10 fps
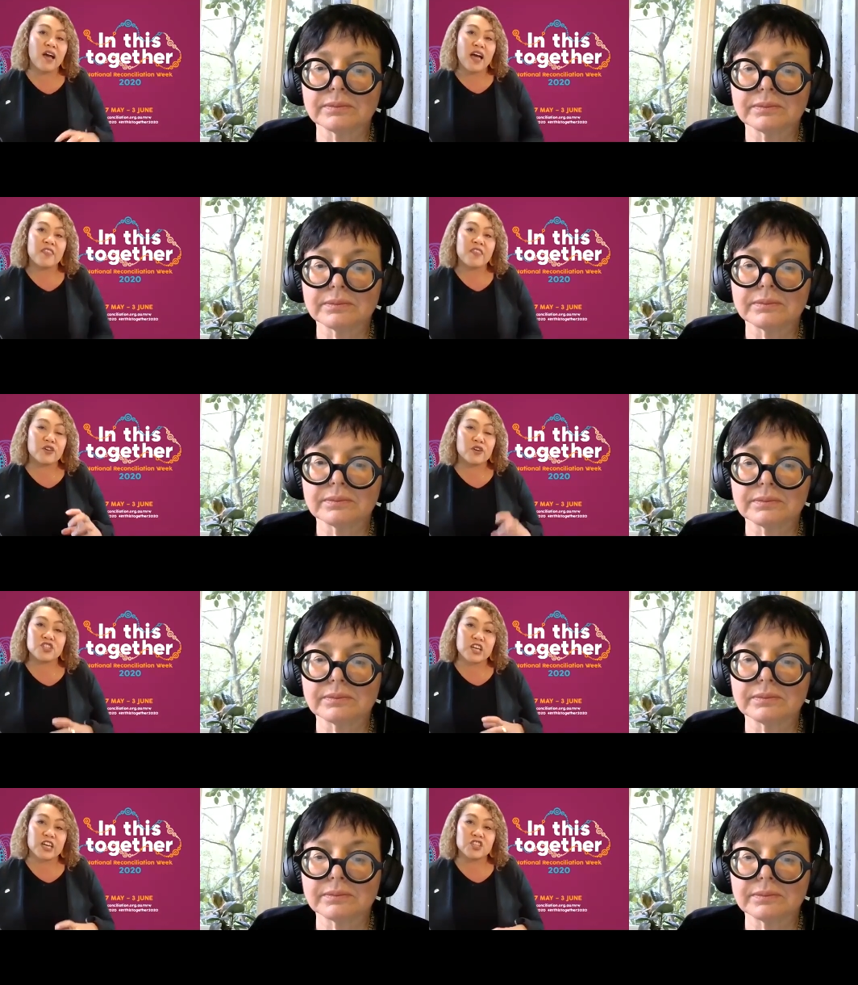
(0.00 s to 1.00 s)
Speaker 1: that those
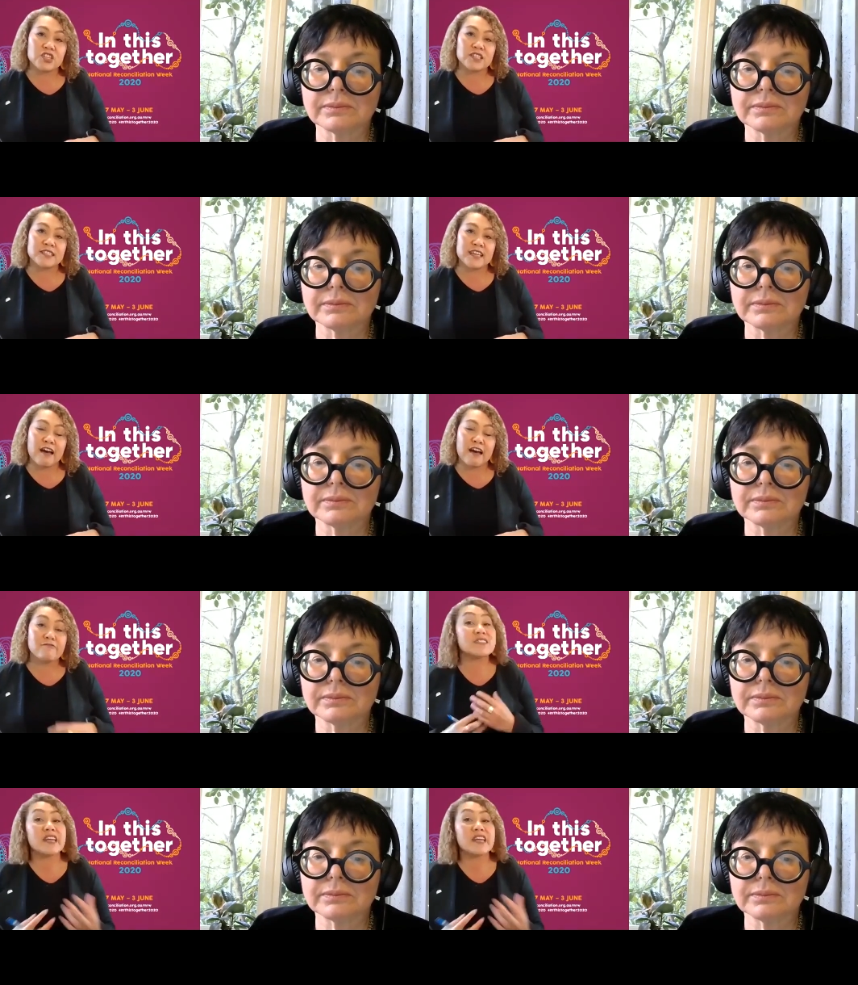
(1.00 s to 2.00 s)
changes are
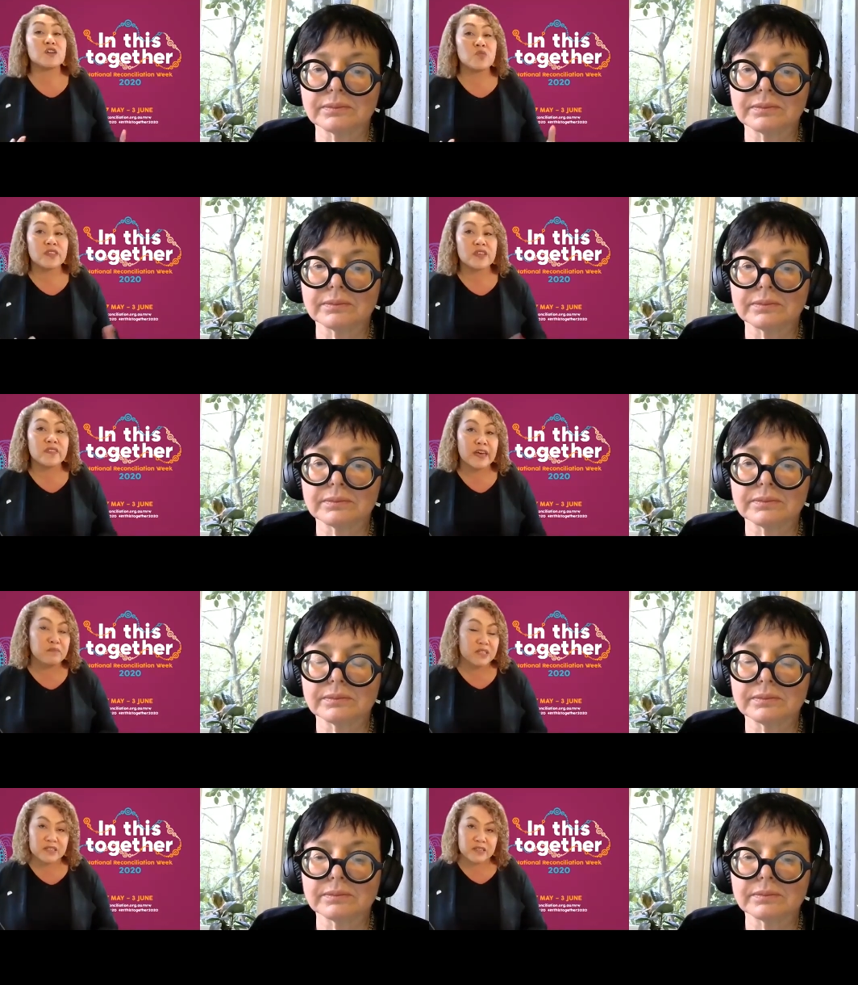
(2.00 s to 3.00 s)
resonating within their
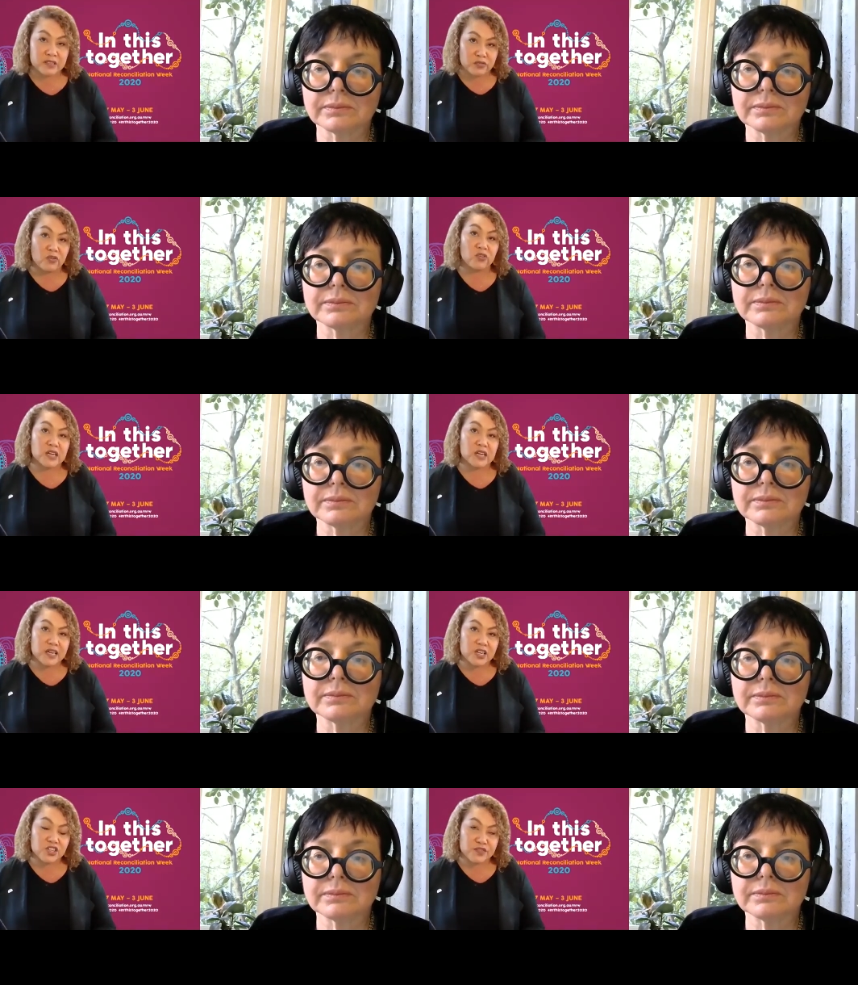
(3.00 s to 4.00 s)
business or
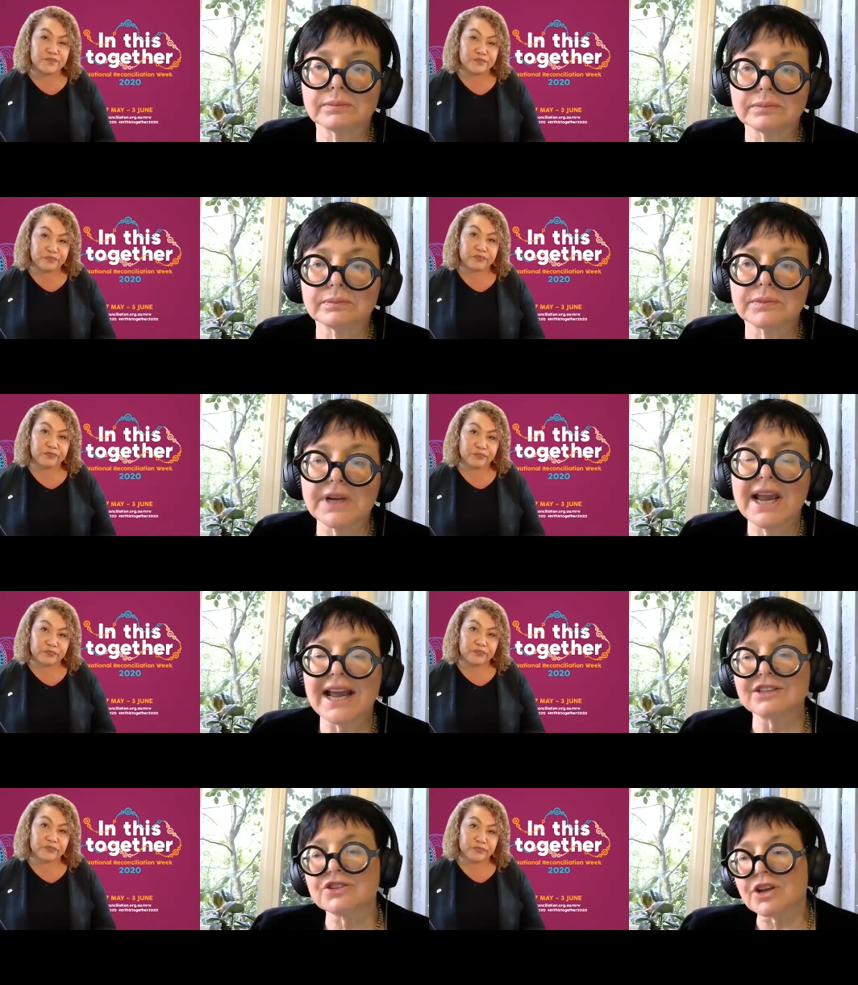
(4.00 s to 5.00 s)
organisation.
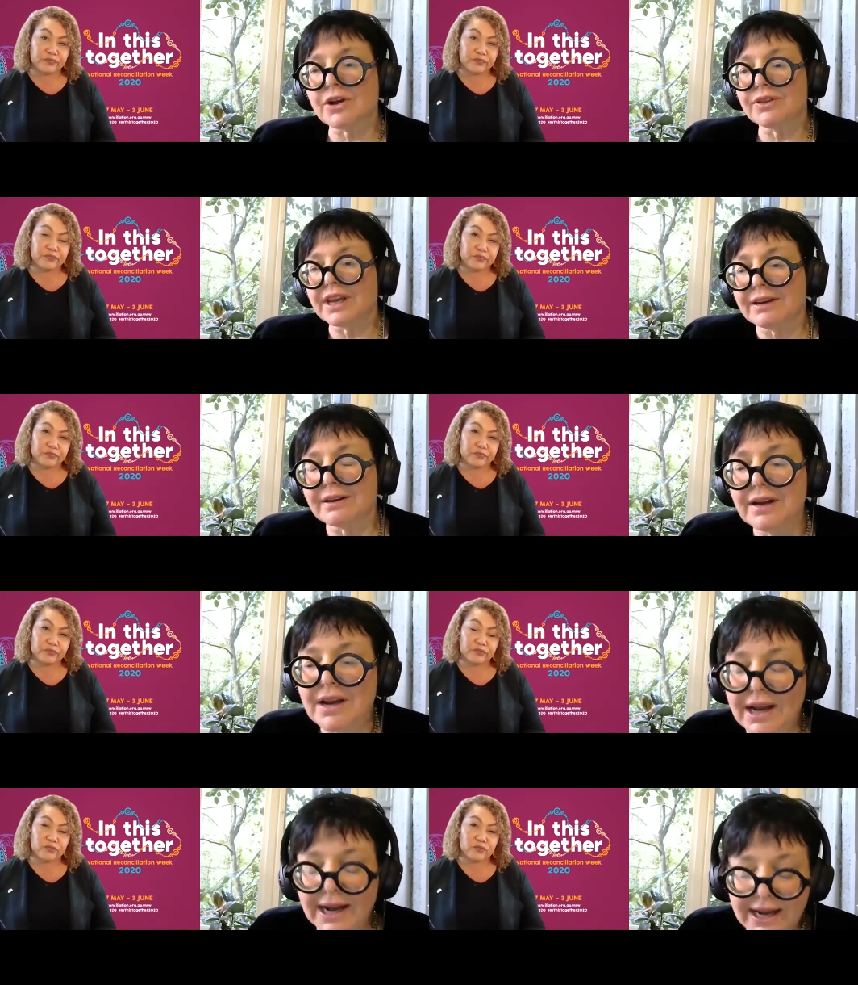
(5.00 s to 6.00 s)
Speaker 2: And so then
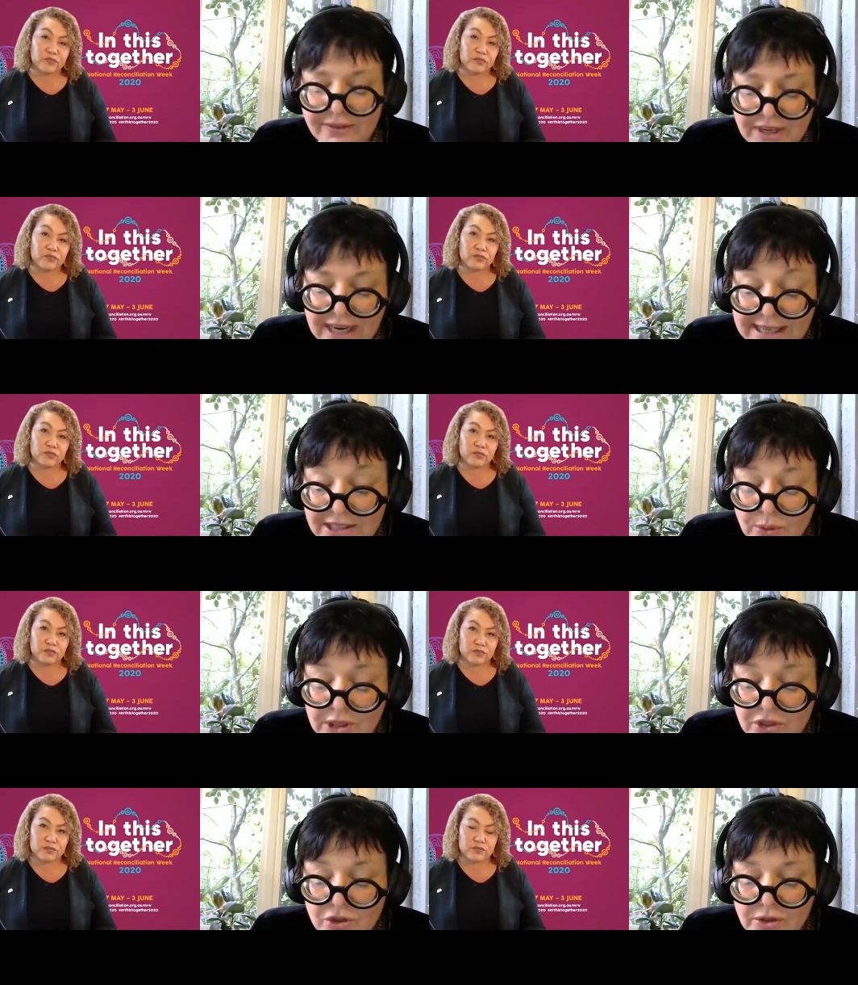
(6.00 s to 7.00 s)
uh, the next
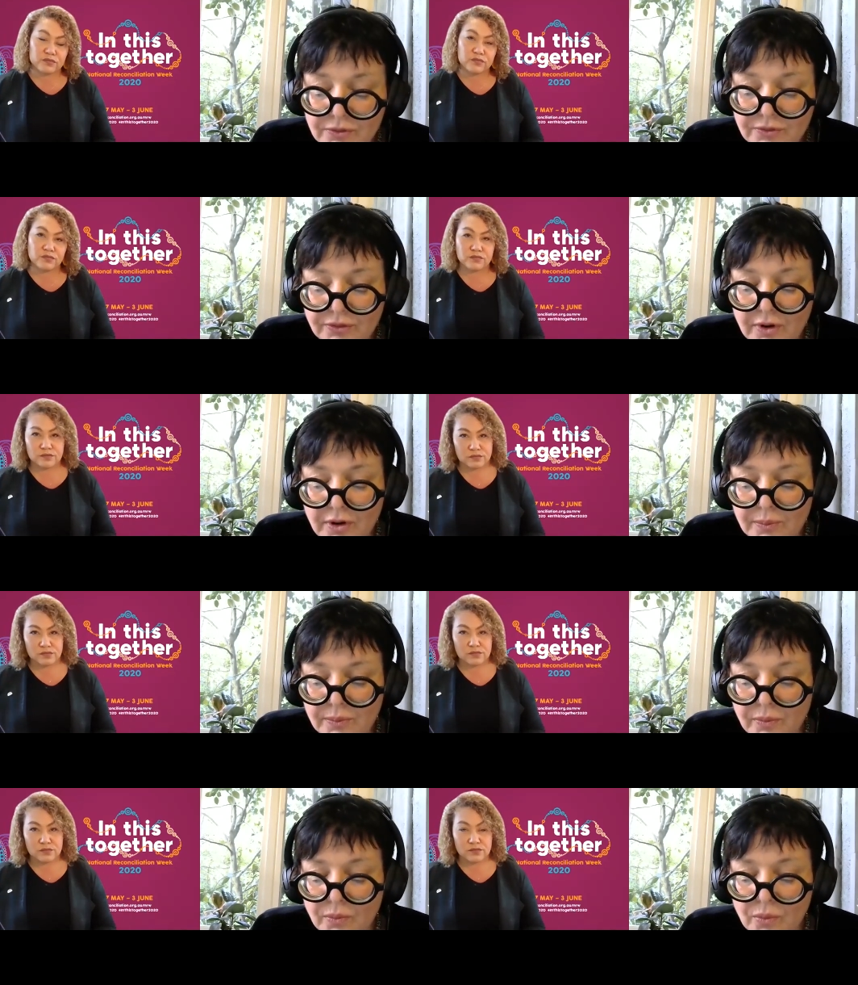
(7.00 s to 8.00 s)
question
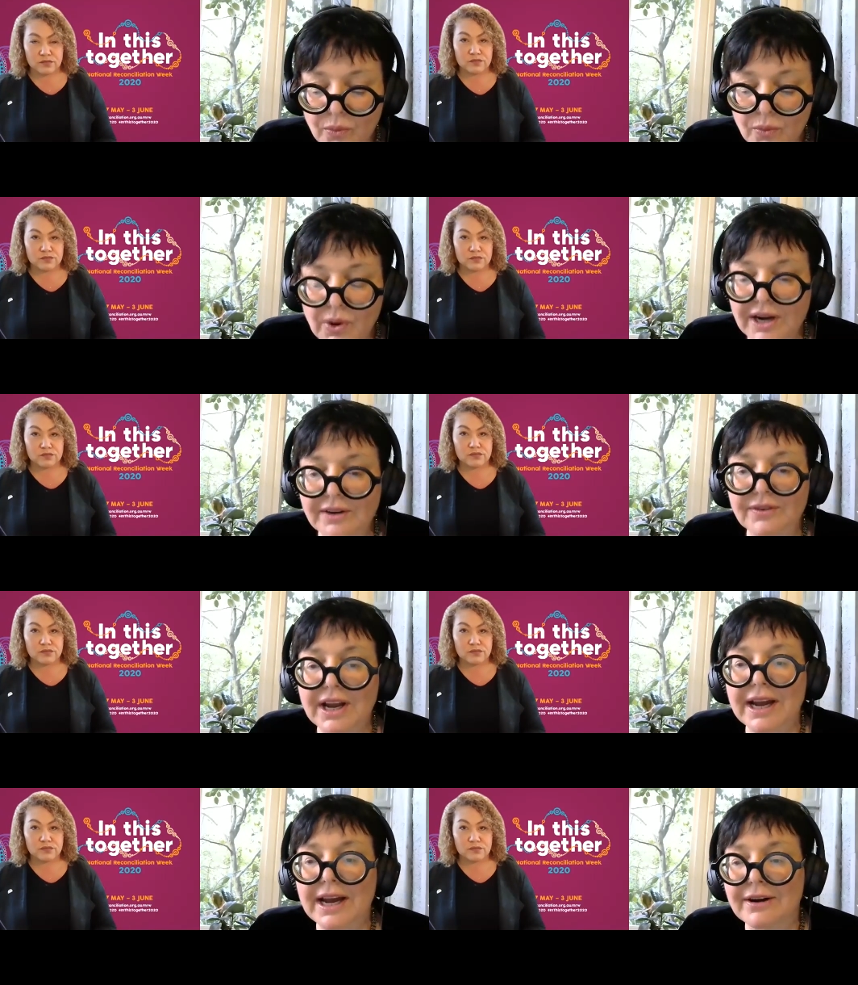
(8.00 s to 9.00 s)
from one of
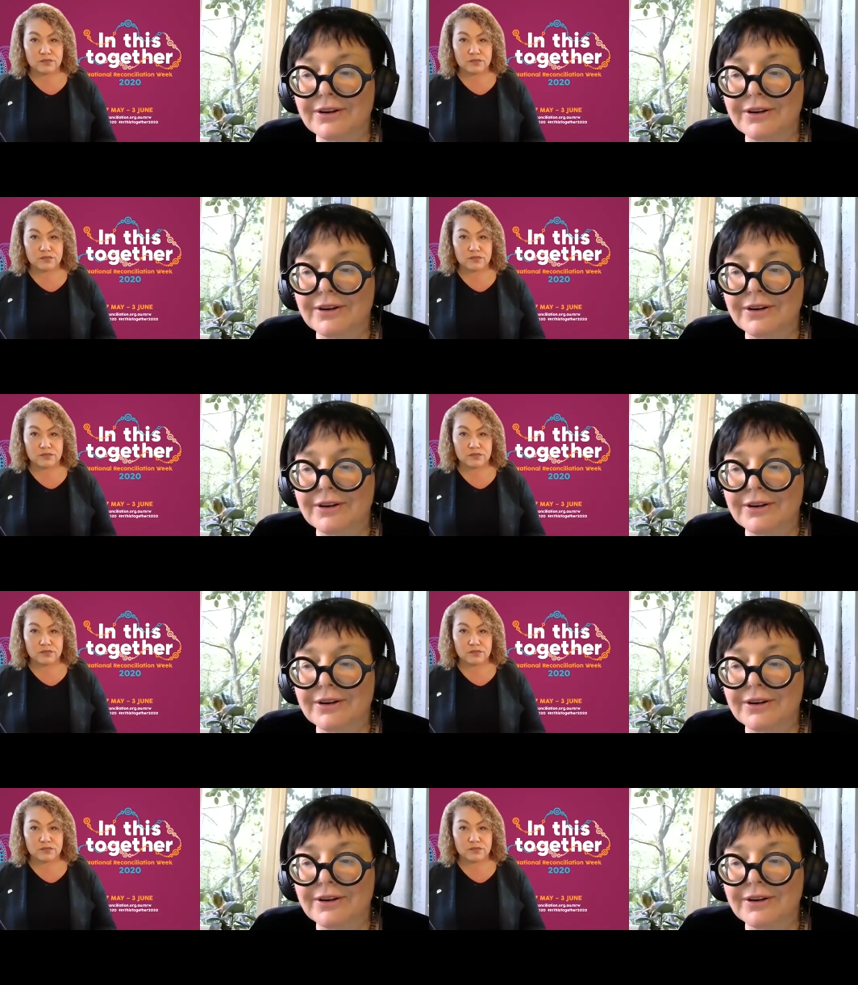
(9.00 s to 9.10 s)
our